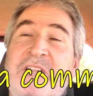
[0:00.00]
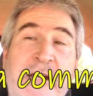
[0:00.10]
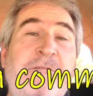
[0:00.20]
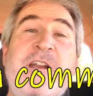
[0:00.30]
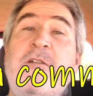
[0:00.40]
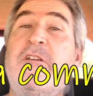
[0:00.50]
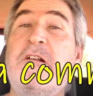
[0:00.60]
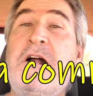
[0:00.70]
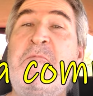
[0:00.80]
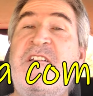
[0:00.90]
Leave it down in the
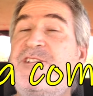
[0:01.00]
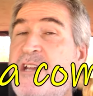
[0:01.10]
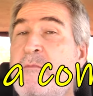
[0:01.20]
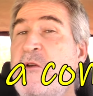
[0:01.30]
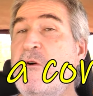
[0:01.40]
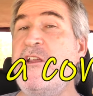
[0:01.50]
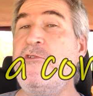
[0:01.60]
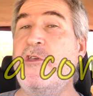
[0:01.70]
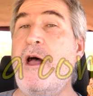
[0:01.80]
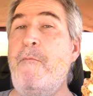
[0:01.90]
comments. Tell me what
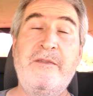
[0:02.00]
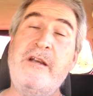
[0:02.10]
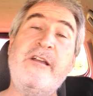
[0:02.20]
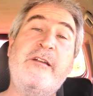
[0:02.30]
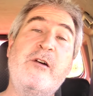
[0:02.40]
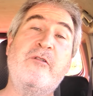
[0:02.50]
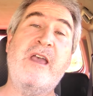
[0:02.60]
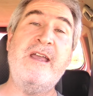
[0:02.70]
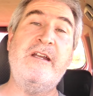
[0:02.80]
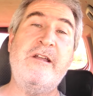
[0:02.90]
you thought. There you go,
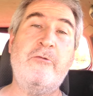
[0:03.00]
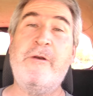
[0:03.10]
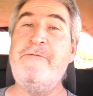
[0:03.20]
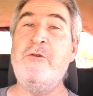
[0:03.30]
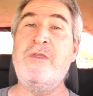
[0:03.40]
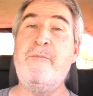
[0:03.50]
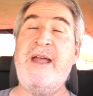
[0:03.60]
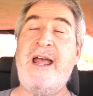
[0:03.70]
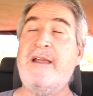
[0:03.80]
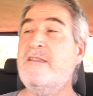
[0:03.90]
gang. Another review in the
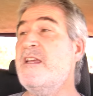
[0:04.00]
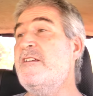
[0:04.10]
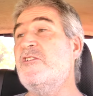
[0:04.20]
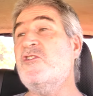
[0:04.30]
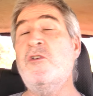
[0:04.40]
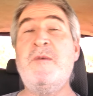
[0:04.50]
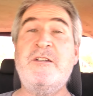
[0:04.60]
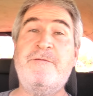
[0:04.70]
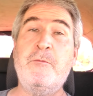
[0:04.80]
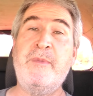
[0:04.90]
bag. Thank you so
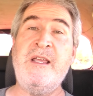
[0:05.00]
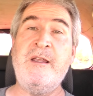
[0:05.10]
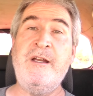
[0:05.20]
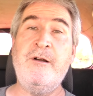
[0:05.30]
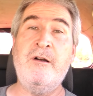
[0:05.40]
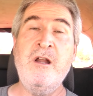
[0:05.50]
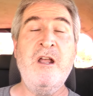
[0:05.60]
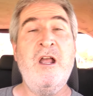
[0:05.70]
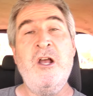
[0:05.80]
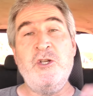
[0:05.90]
much for being here.
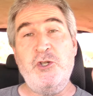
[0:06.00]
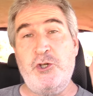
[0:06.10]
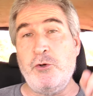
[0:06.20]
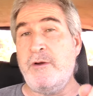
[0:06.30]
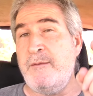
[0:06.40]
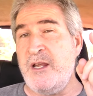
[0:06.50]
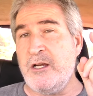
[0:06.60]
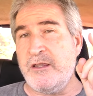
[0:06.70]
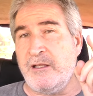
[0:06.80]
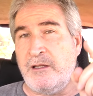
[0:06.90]
Join me
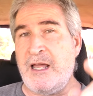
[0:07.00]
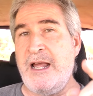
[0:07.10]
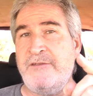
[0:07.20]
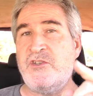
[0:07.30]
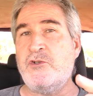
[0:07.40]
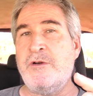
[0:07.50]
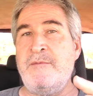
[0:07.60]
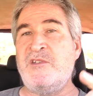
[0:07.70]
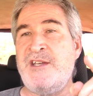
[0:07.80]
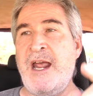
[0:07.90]
on the live
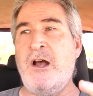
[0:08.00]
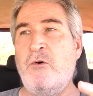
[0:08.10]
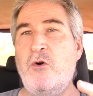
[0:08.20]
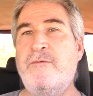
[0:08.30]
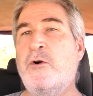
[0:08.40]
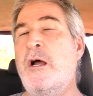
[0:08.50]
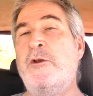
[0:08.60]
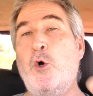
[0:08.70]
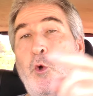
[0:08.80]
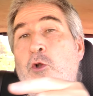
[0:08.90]
streams now over
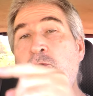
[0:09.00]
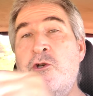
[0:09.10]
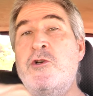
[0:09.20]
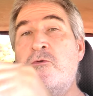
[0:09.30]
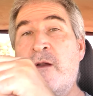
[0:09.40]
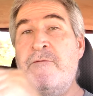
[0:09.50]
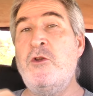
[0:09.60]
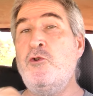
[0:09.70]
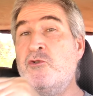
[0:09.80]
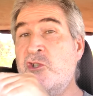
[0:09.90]
on Old Nerd
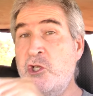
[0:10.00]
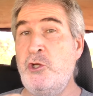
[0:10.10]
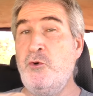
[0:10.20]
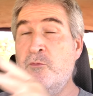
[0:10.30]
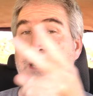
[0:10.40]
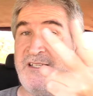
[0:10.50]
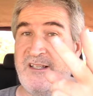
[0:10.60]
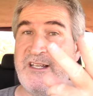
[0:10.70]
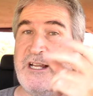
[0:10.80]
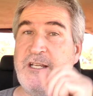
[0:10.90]
Reviews 2, my
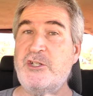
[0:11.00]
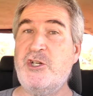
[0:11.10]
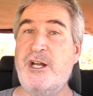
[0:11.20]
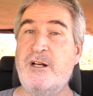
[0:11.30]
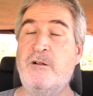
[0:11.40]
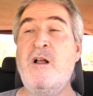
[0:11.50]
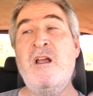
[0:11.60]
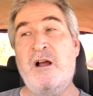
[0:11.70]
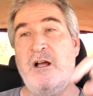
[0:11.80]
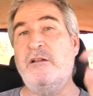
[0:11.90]
second channel.
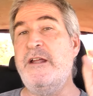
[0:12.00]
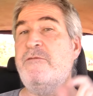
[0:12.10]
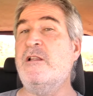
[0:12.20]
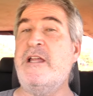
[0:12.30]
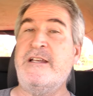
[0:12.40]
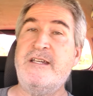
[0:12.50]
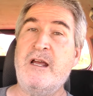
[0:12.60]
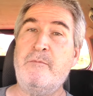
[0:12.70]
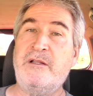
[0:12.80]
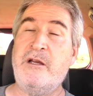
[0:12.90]
I'll leave the link
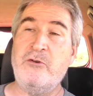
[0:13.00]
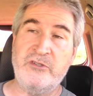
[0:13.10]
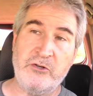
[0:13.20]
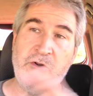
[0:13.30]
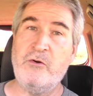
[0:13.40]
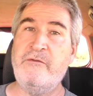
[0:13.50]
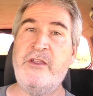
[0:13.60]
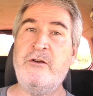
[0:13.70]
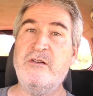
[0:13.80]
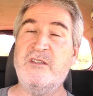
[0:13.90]
down below, so go over
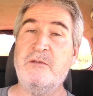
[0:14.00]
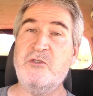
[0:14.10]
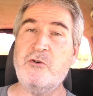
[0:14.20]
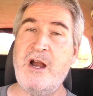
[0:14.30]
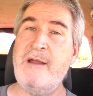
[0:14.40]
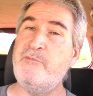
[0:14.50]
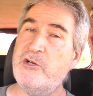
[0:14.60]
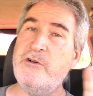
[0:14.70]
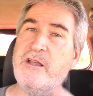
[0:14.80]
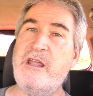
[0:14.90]
there and subscribe.
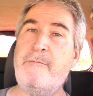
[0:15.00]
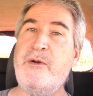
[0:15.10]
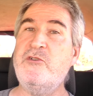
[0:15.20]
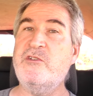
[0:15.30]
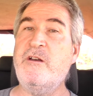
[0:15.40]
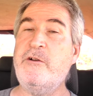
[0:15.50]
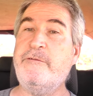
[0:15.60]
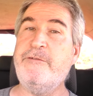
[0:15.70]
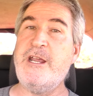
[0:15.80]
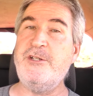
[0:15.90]
Turn on that post
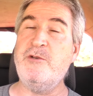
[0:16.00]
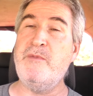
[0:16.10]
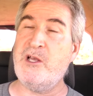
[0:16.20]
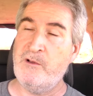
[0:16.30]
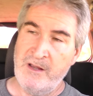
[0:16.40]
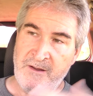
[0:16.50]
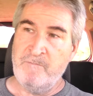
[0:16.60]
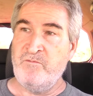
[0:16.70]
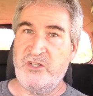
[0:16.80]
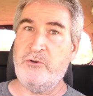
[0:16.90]
notification bell
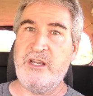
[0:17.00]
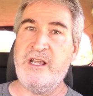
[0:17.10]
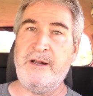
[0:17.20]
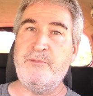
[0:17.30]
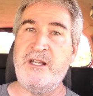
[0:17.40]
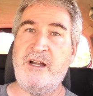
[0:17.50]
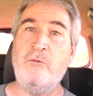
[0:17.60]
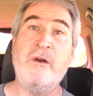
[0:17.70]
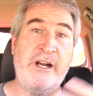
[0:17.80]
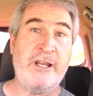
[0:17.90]
so you get
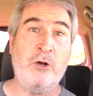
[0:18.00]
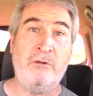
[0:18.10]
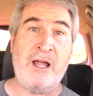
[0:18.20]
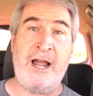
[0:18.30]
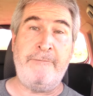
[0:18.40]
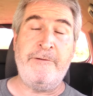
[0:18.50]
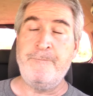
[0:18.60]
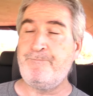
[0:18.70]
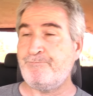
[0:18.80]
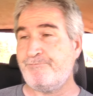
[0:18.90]
updated when I go live
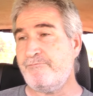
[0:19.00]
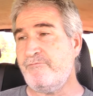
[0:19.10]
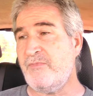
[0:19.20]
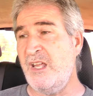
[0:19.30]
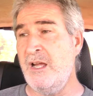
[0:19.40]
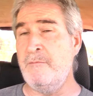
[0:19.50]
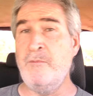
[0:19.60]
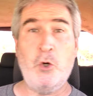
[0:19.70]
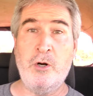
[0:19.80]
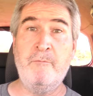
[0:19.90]

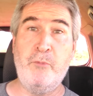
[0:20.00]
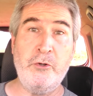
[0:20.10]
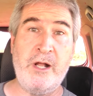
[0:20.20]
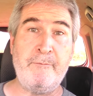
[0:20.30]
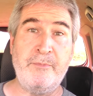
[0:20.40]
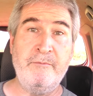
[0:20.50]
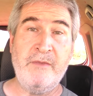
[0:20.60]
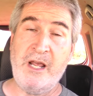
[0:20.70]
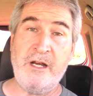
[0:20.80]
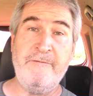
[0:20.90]
or put up
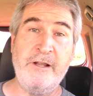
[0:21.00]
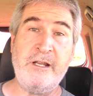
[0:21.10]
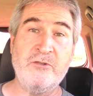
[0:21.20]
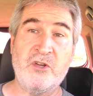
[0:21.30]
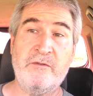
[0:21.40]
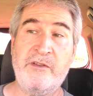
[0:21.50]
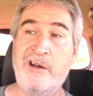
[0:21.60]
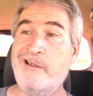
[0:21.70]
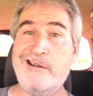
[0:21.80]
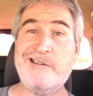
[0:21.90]
any videos over
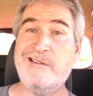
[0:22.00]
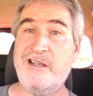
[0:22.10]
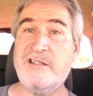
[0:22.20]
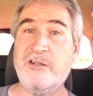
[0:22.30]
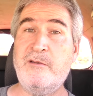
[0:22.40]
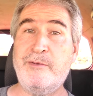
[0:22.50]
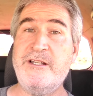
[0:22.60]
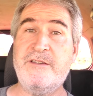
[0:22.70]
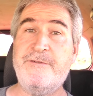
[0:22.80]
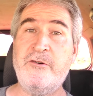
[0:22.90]
there. That's a good
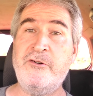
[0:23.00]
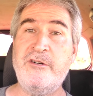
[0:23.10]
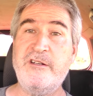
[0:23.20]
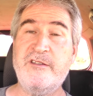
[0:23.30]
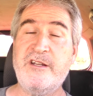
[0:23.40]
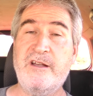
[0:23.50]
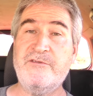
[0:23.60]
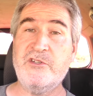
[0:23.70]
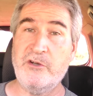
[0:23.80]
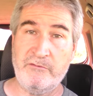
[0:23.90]
place for nerdy
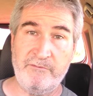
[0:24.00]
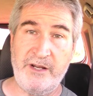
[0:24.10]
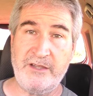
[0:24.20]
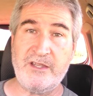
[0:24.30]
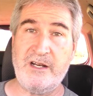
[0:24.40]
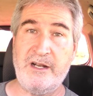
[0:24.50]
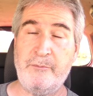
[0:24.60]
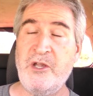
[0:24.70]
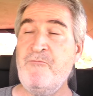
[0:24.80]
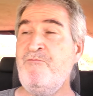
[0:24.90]
stuff, so hit that
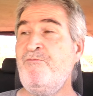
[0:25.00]
up.